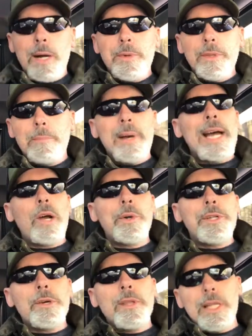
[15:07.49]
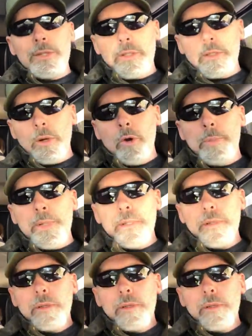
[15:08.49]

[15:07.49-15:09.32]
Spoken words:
with the back window that's open.